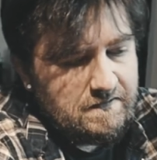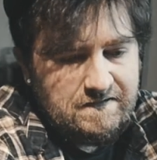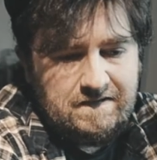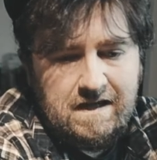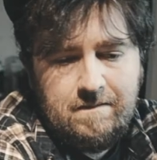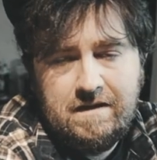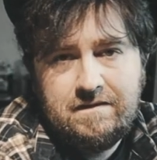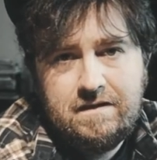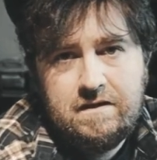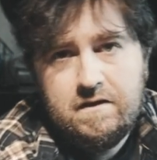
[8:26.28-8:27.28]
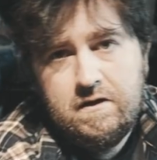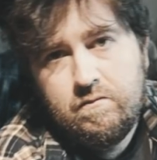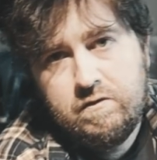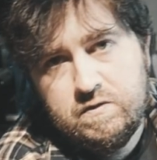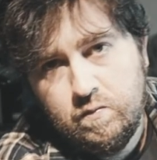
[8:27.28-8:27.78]
segmenty,
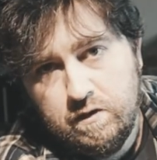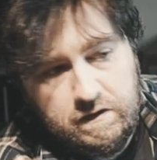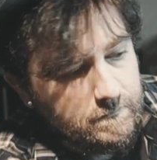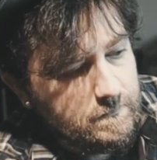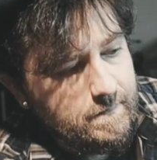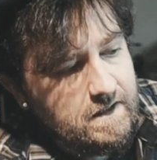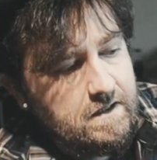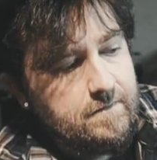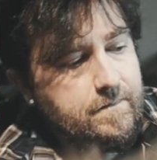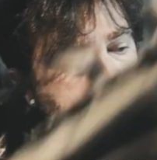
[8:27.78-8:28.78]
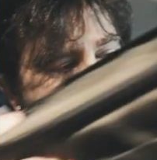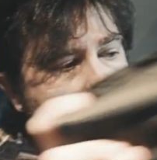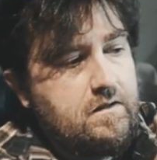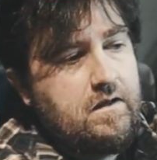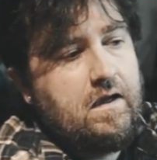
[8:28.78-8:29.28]
which works for me.
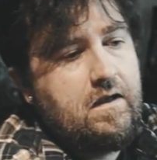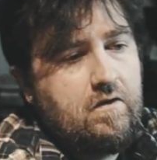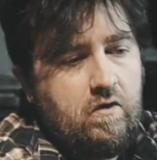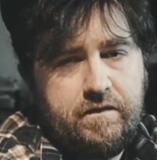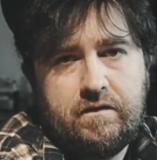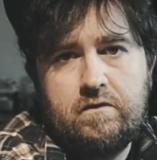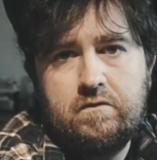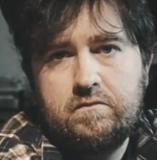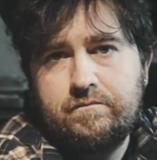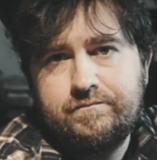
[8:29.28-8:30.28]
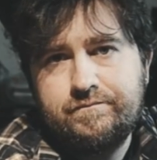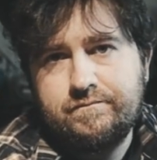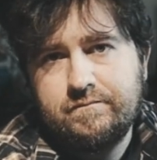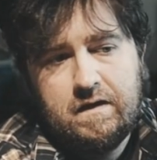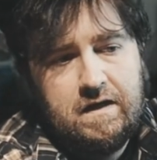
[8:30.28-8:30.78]
And also,
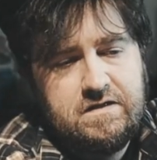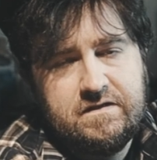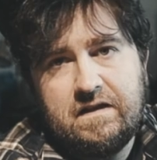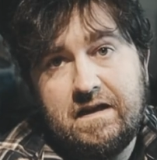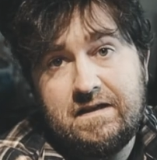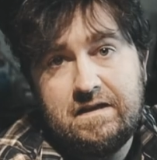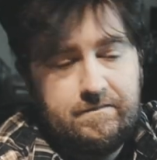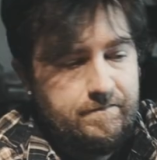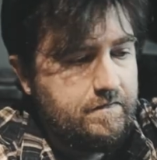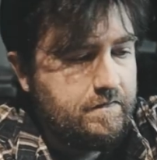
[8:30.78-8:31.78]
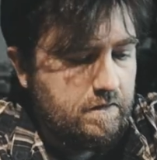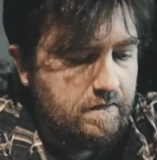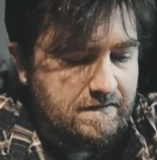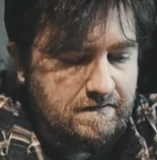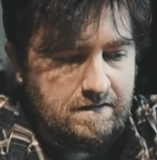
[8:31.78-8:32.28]
I just like it. So
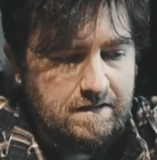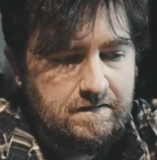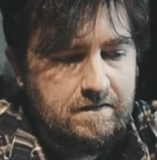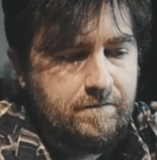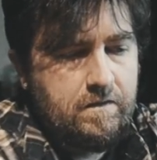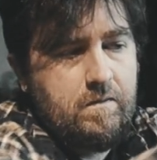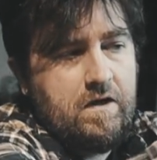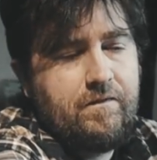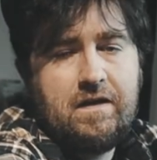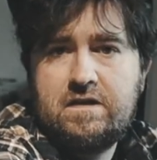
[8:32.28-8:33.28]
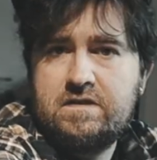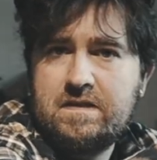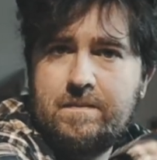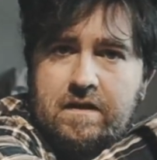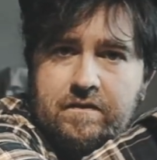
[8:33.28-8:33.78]
that's it. That's it for the modifications
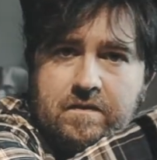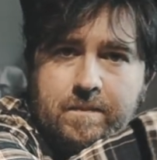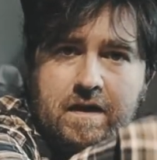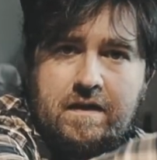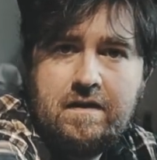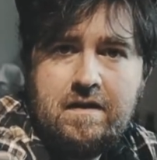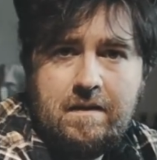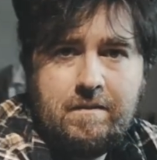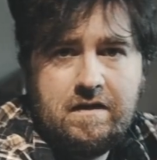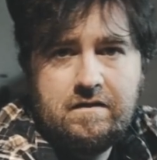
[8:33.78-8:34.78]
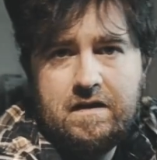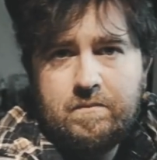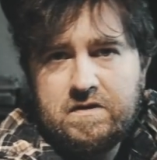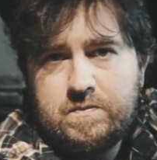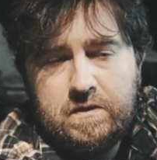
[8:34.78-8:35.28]
I made on this bag. I'm not going to talk
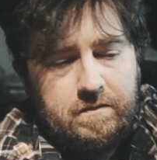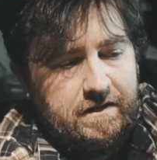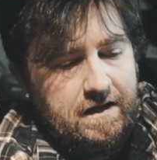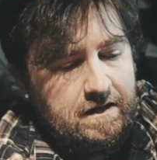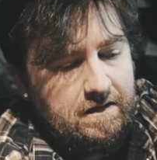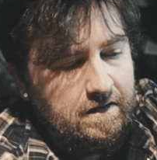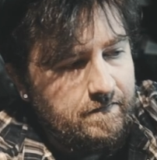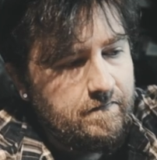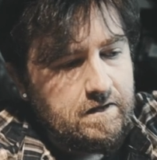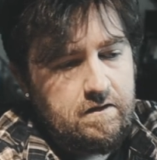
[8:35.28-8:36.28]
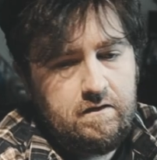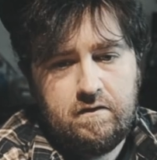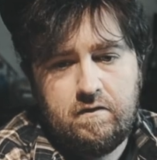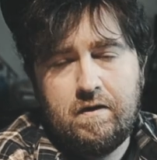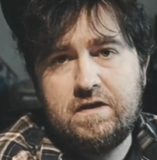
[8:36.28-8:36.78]
much more about that. If you have any
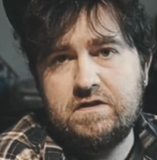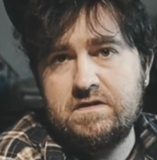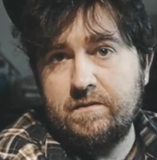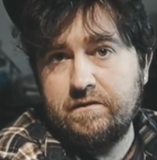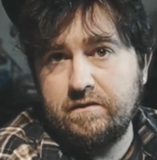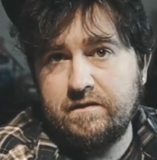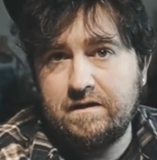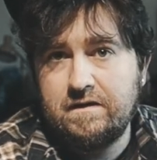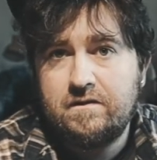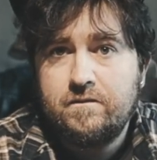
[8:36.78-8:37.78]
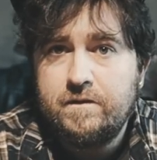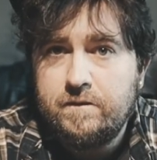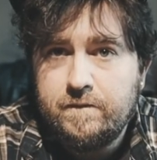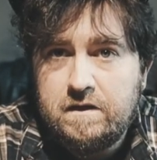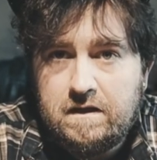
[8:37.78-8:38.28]
questions about those things, feel
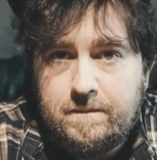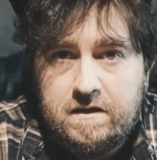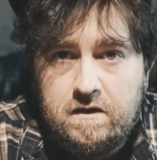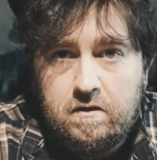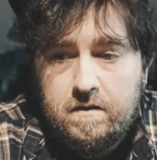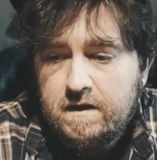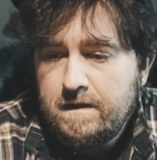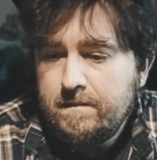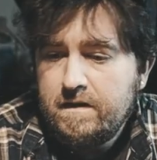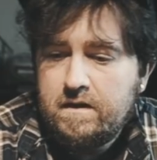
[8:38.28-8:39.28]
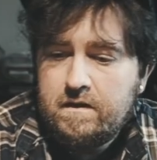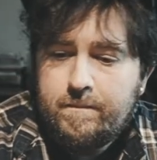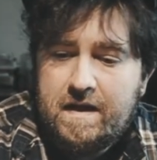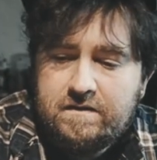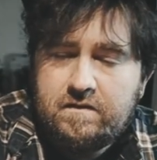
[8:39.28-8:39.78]
free to let me know.
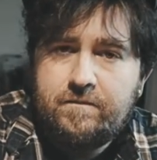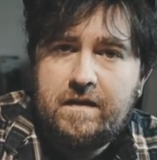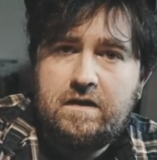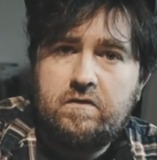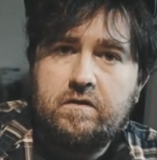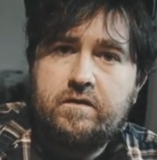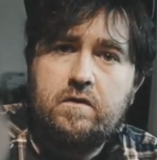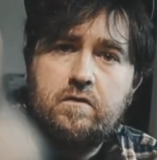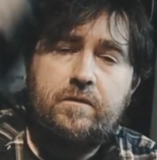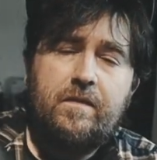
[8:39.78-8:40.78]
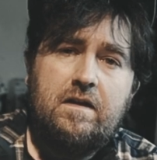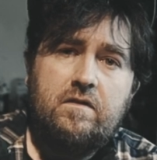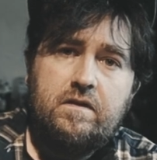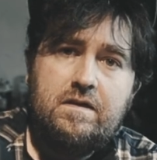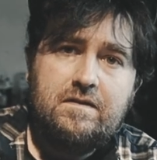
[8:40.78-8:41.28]
Back to the Vandal. So the
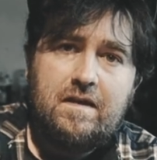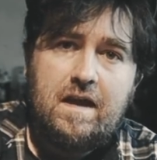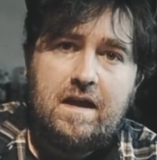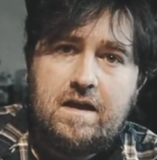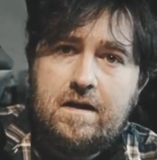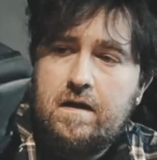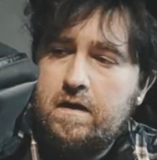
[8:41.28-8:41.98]
Vandal is a...